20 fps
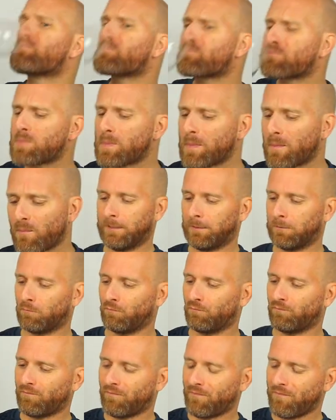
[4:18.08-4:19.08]

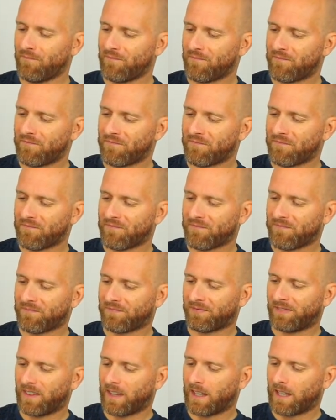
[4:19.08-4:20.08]

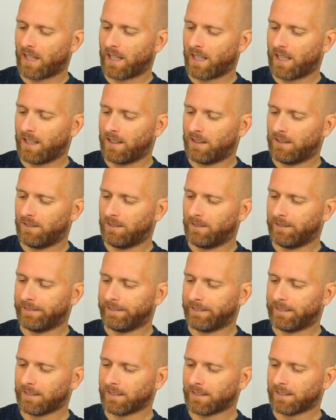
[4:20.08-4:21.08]

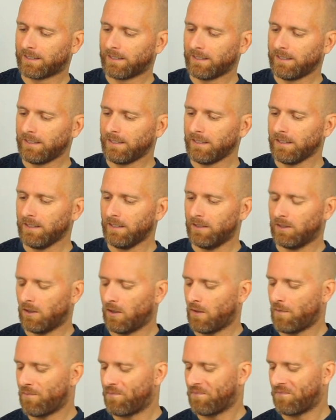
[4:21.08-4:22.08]

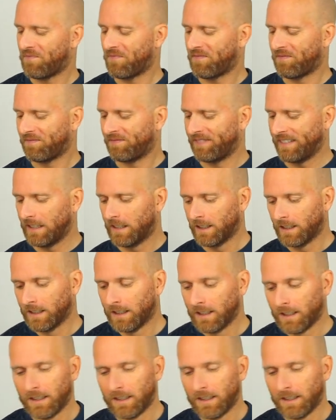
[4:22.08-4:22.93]
(no one is talking)